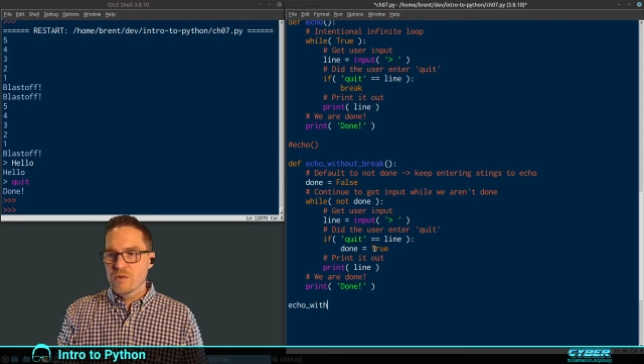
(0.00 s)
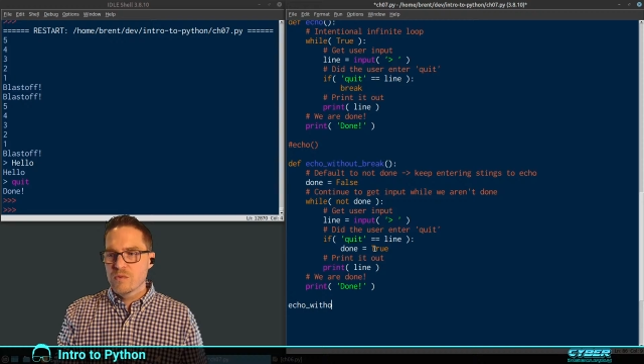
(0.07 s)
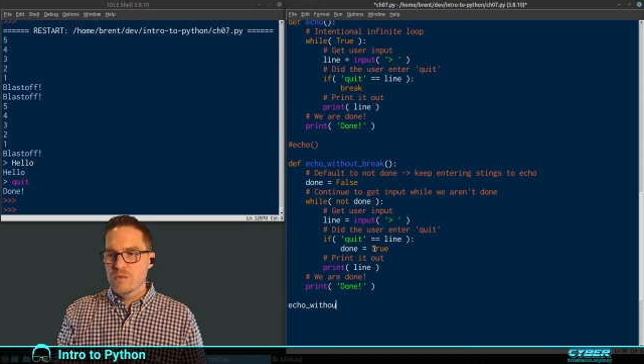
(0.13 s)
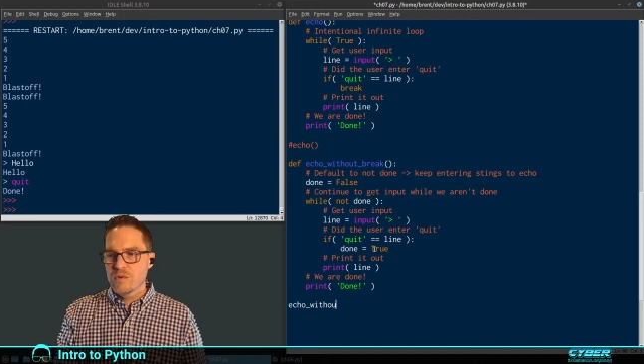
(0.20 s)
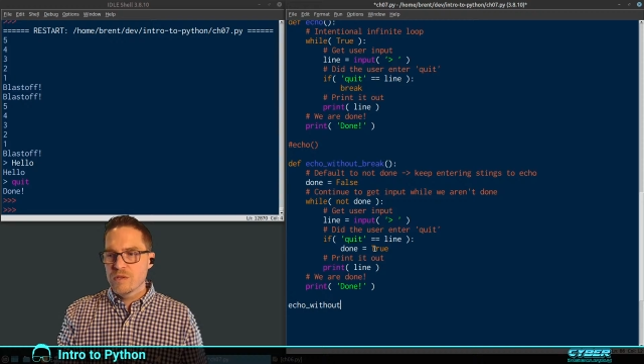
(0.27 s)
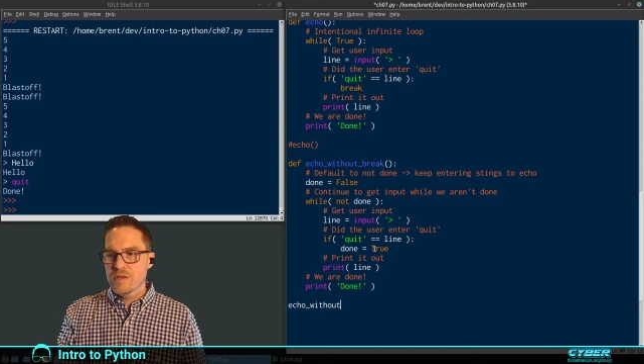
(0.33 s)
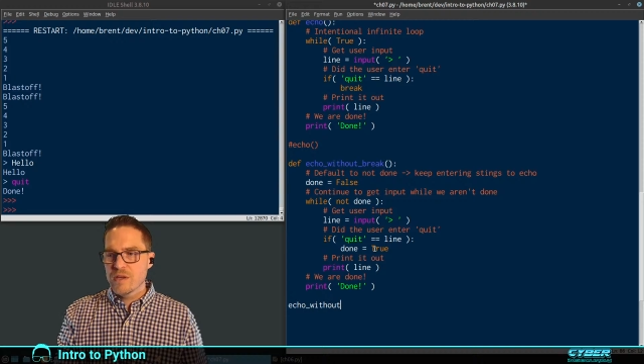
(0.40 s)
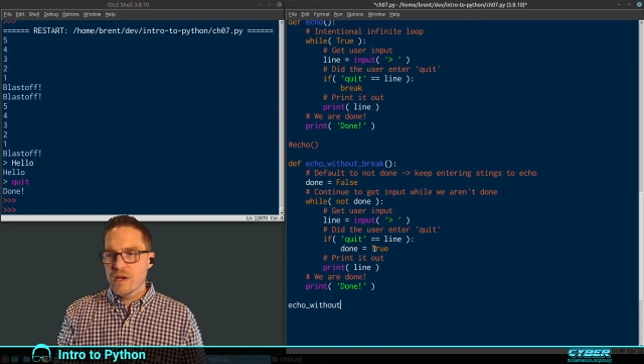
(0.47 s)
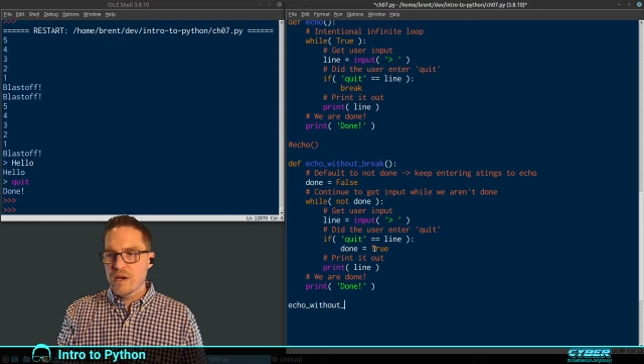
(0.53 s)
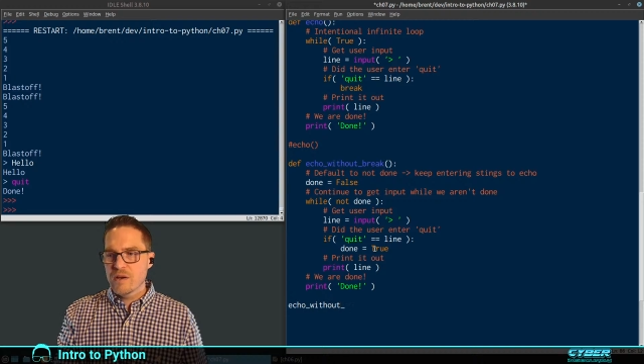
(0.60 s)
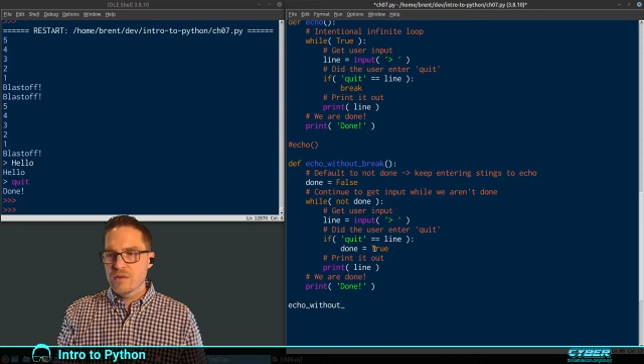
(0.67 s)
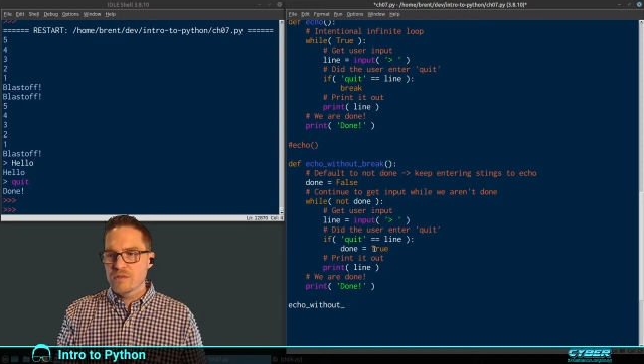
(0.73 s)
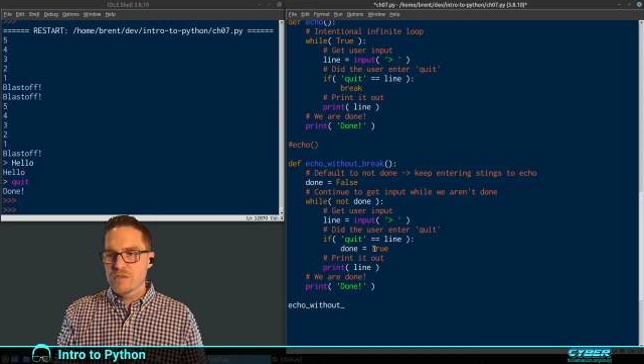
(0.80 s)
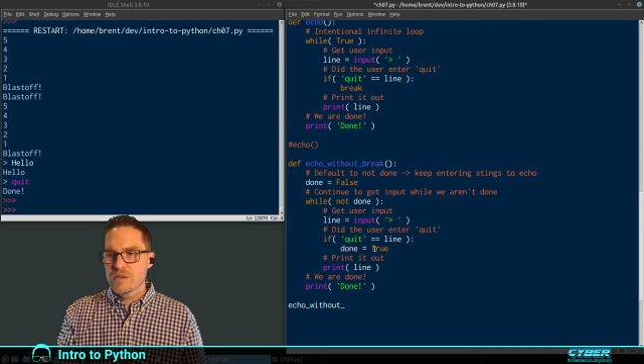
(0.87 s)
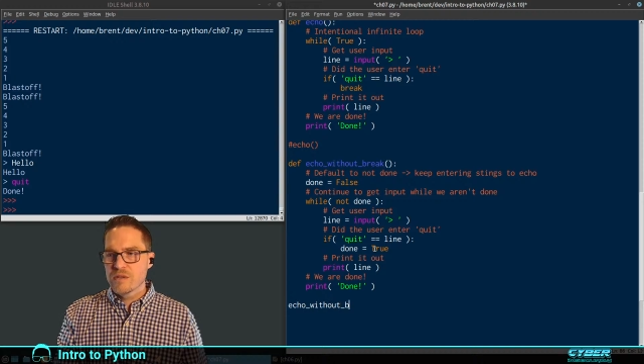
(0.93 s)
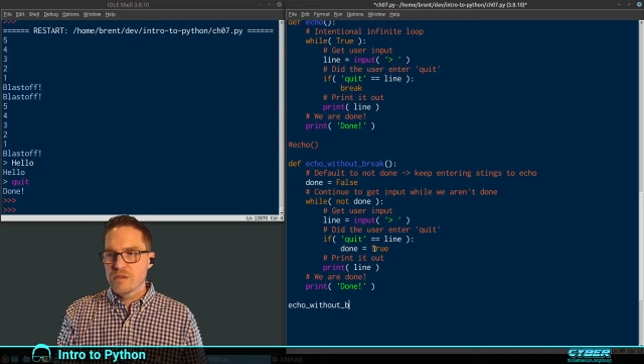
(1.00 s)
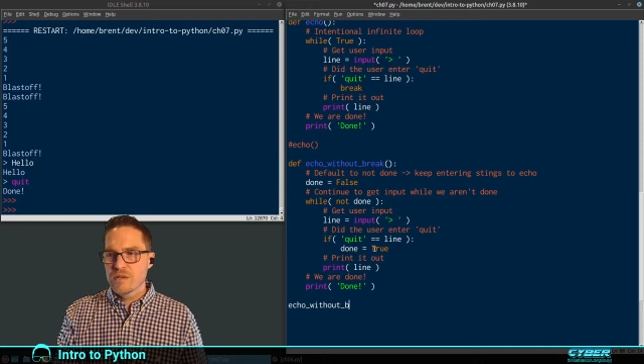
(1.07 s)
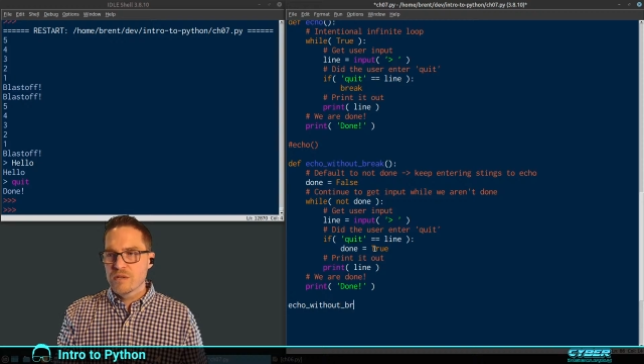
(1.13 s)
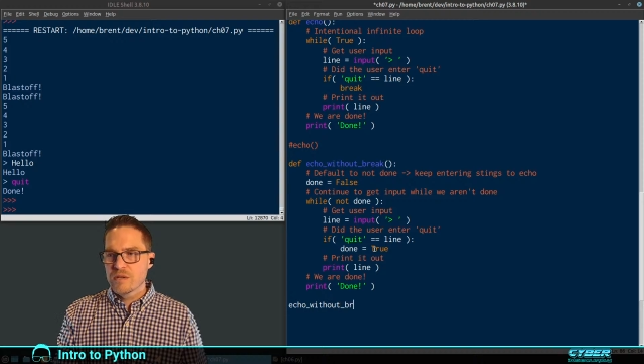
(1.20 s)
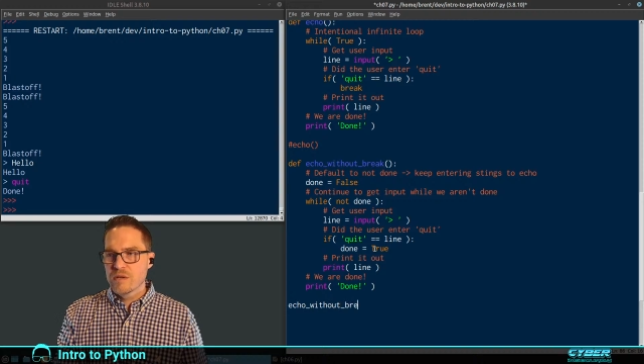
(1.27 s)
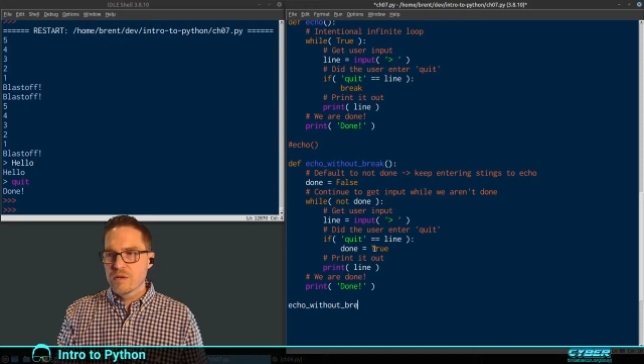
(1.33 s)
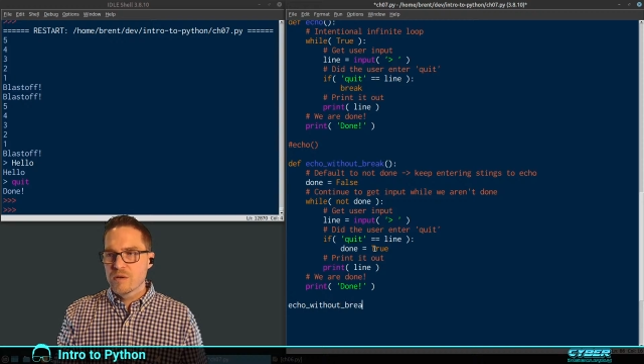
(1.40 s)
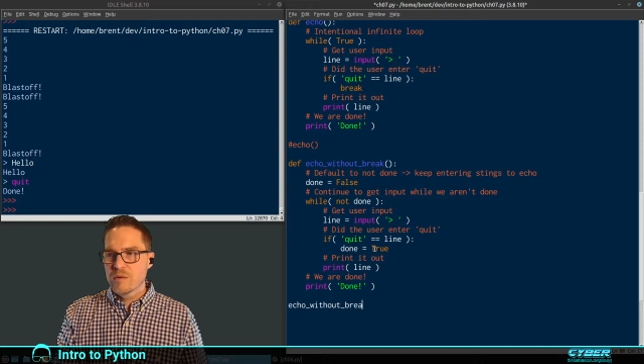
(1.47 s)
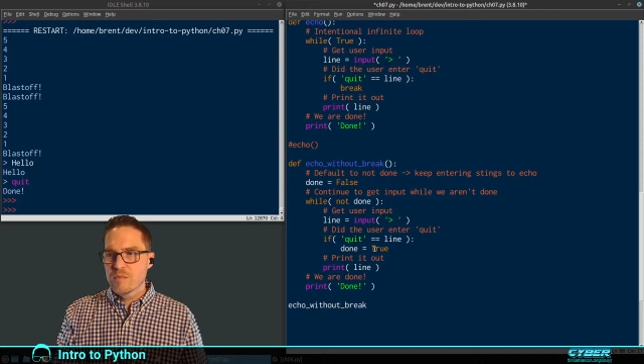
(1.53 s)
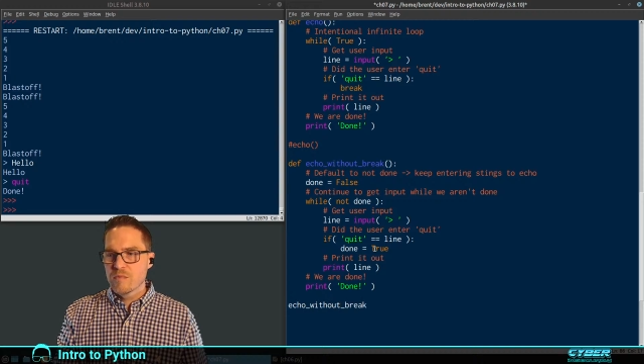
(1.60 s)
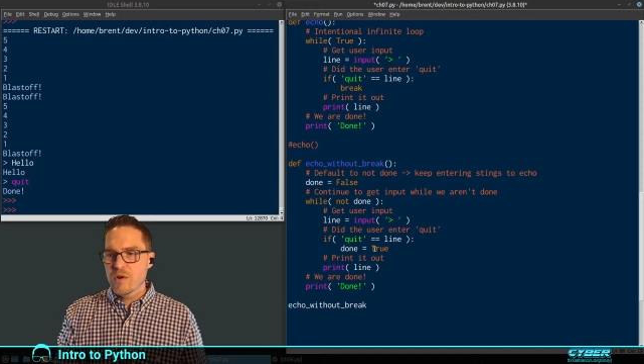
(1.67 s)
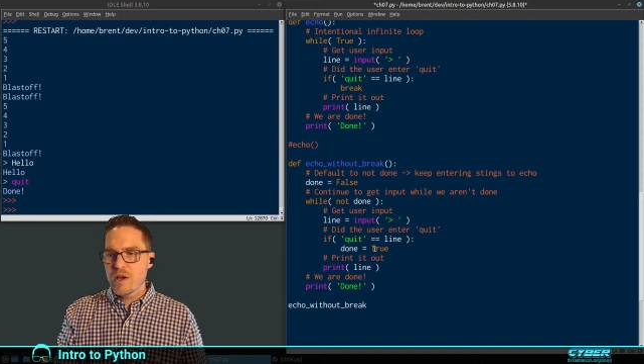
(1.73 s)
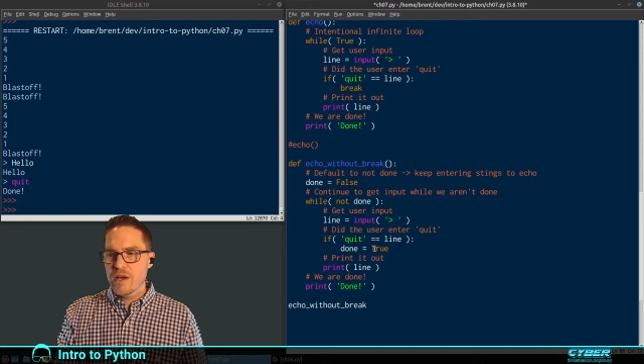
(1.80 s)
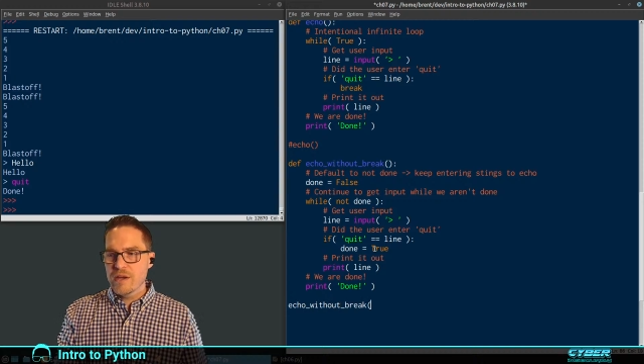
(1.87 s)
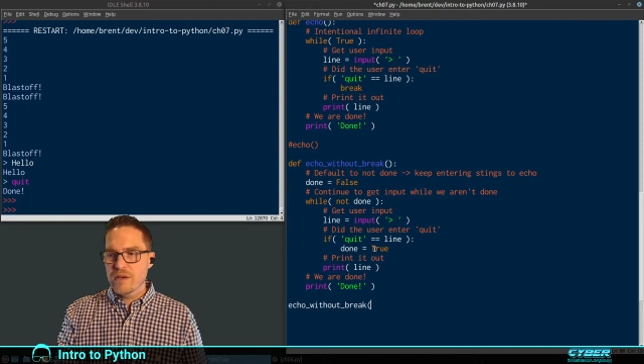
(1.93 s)
without
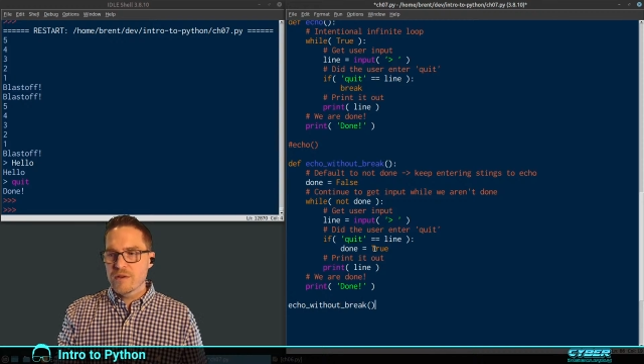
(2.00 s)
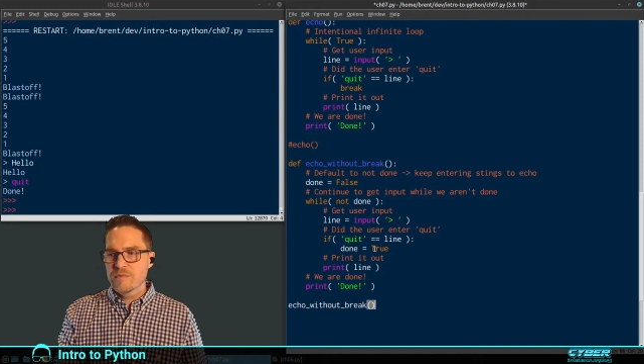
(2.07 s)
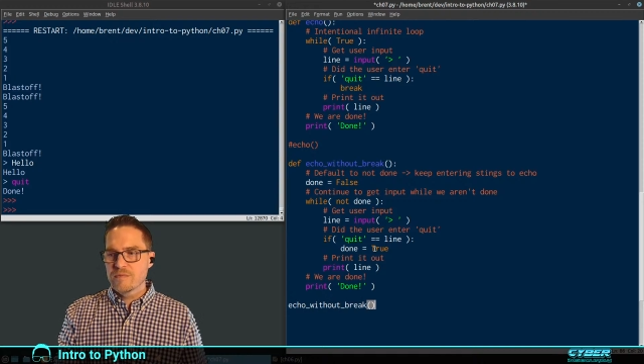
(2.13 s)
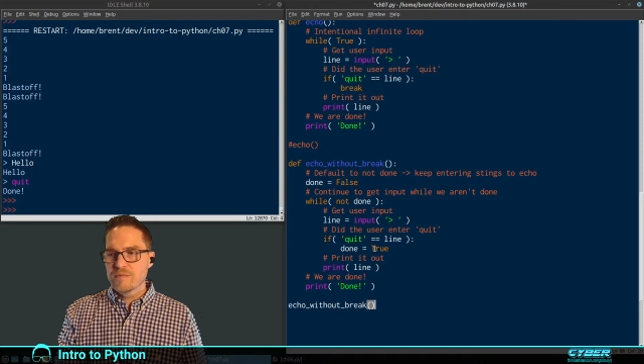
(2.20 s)
break.